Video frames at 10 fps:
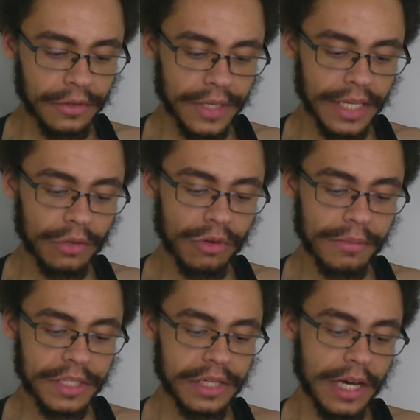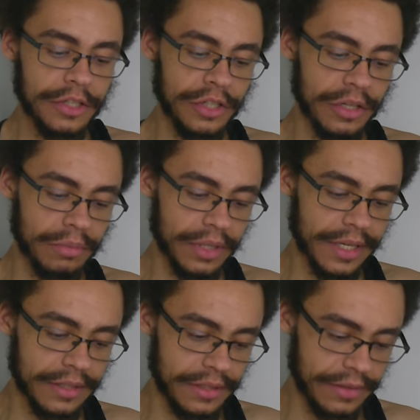You need a woman's touch in your
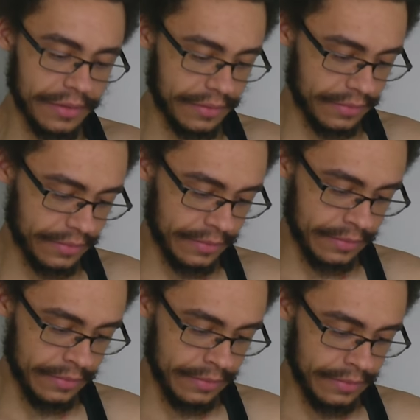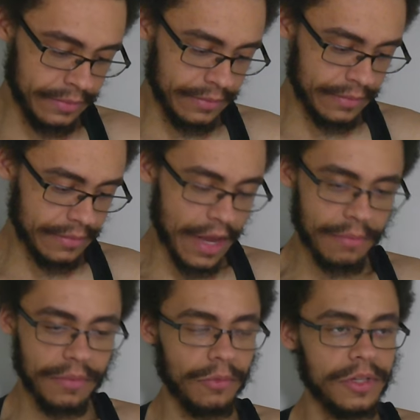place.
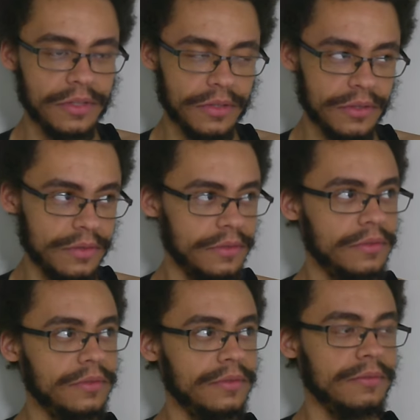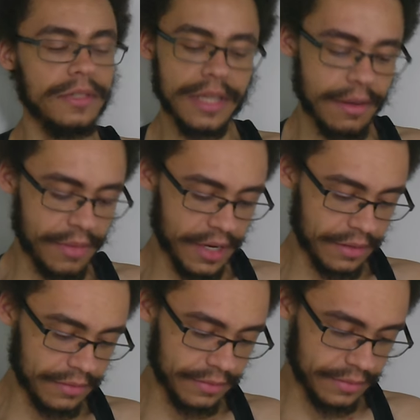And what does that
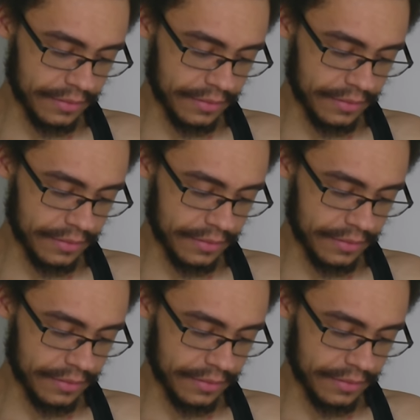mean?